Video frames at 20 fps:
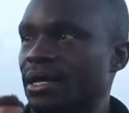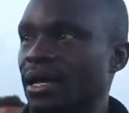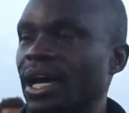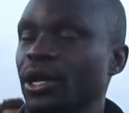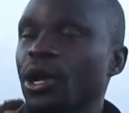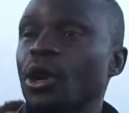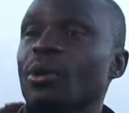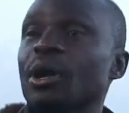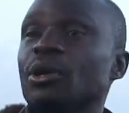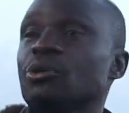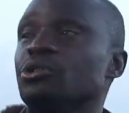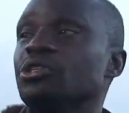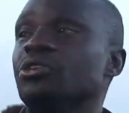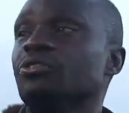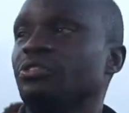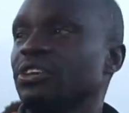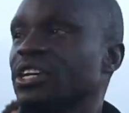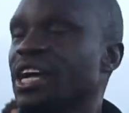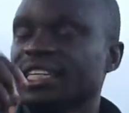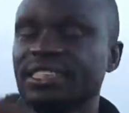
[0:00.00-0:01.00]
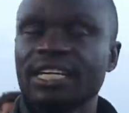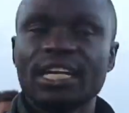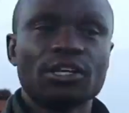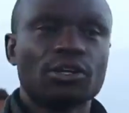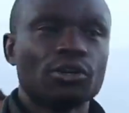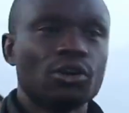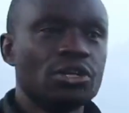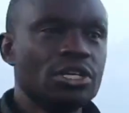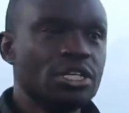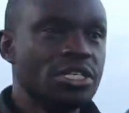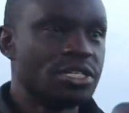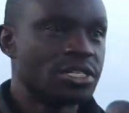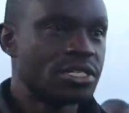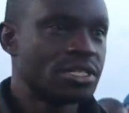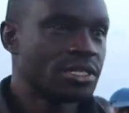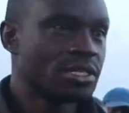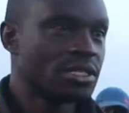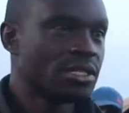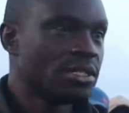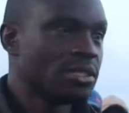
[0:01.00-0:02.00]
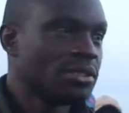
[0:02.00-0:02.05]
I don't want to see figures and cronies.